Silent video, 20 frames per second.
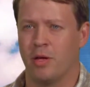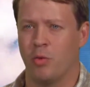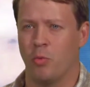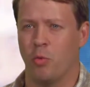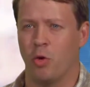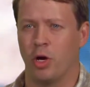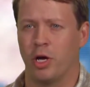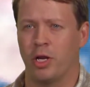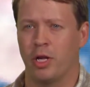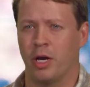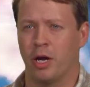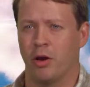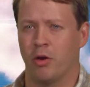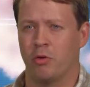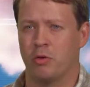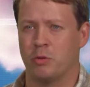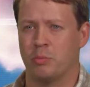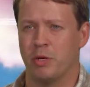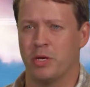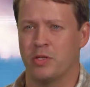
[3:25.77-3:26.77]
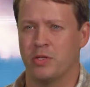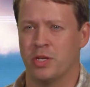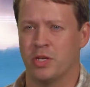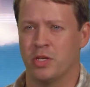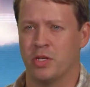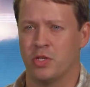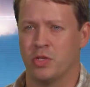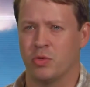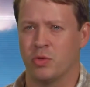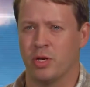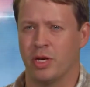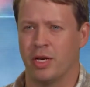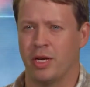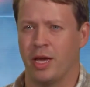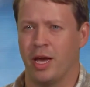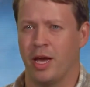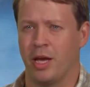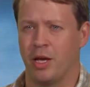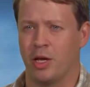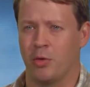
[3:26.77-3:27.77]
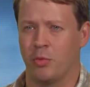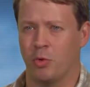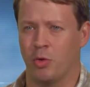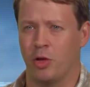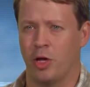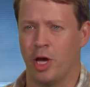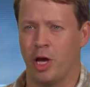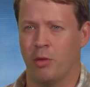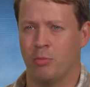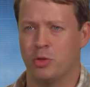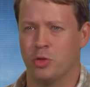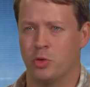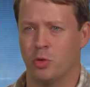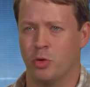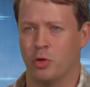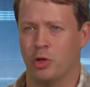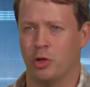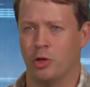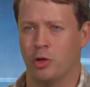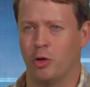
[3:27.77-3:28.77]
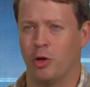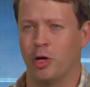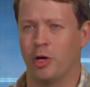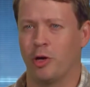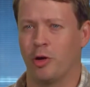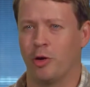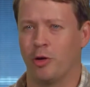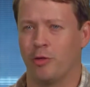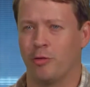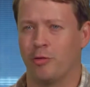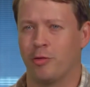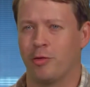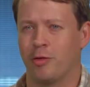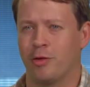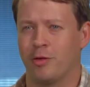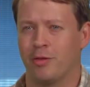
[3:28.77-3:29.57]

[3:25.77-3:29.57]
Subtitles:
work in the aerospace industry and can really help shorten the learning curve.